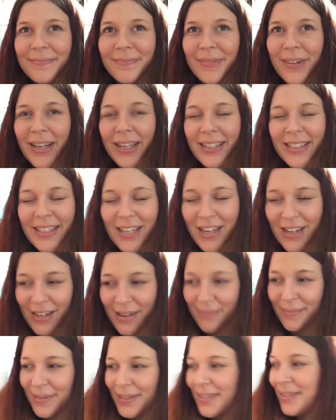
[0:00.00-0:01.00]
Fun
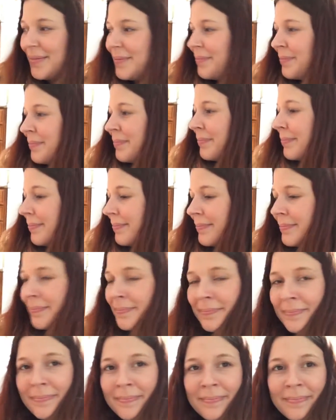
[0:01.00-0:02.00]
times.
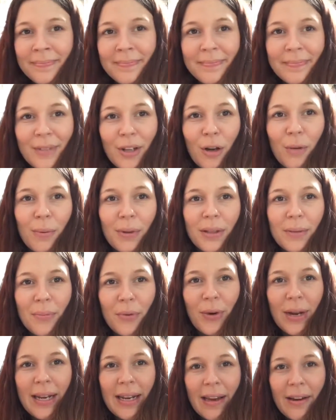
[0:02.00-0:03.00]
Don't put them
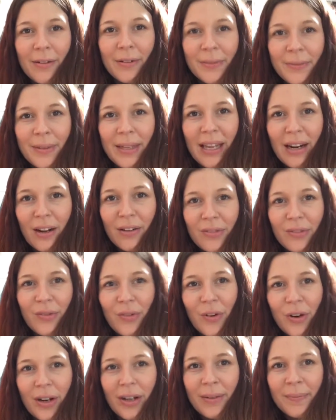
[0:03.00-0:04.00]
away now. Get off the
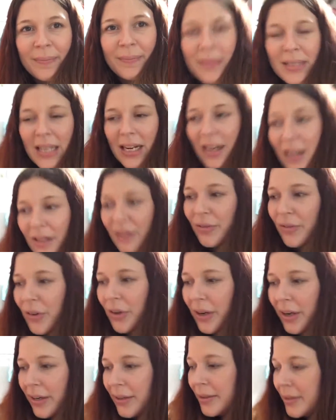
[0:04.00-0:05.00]
floor. Sitting on the
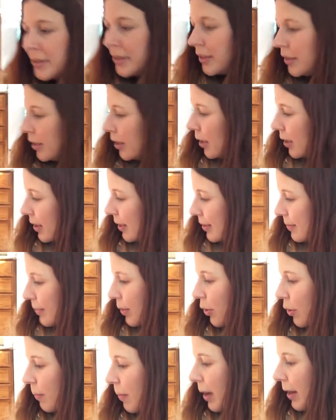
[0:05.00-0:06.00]
floor. Because my
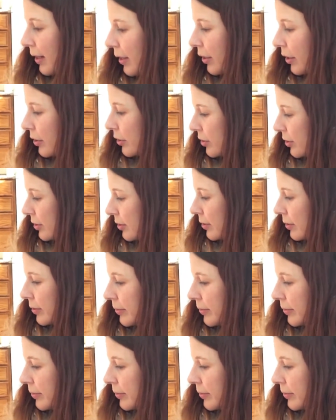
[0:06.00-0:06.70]
whole body hurts.